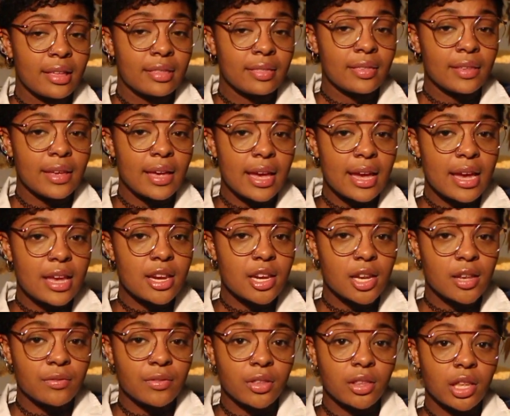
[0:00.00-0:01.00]
the end
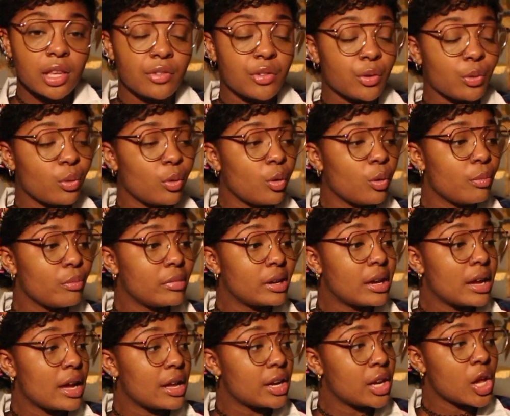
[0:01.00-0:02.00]
of the living room,
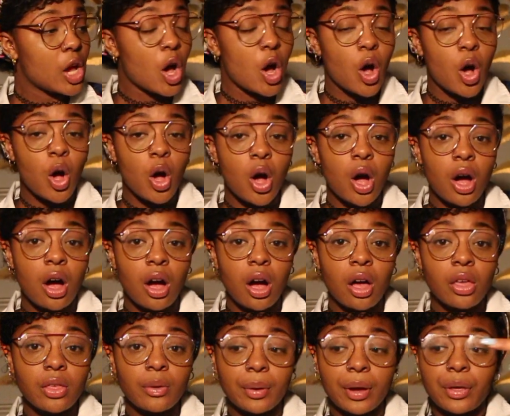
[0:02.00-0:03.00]
cutting
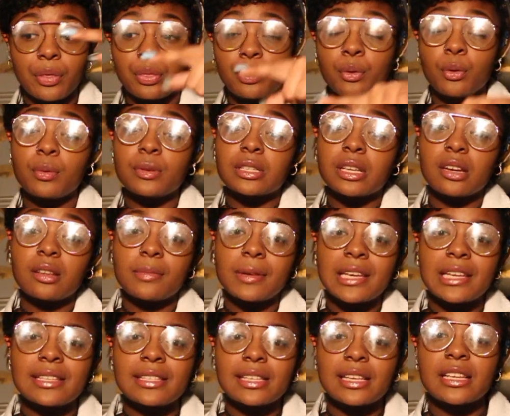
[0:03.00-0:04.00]
all the way through was going to
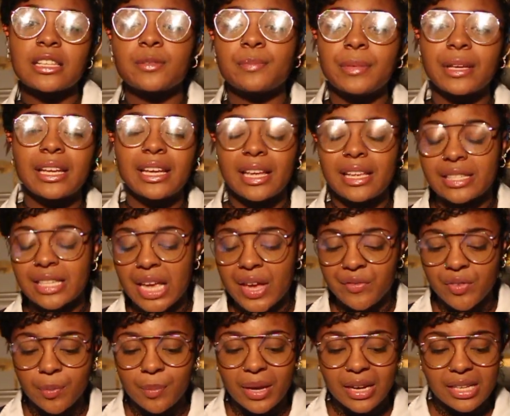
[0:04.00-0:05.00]
be easiest because
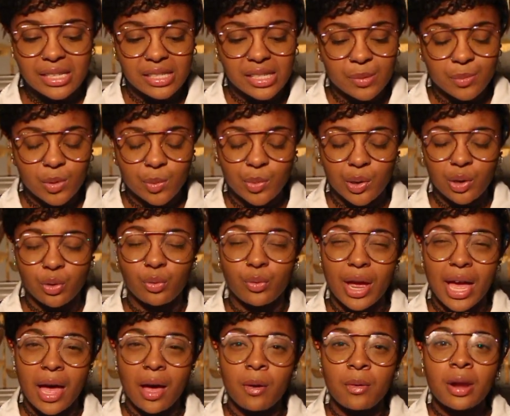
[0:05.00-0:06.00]
everybody seemed to be
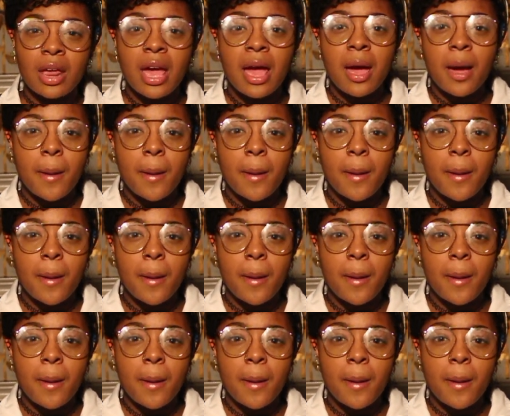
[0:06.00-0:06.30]
around,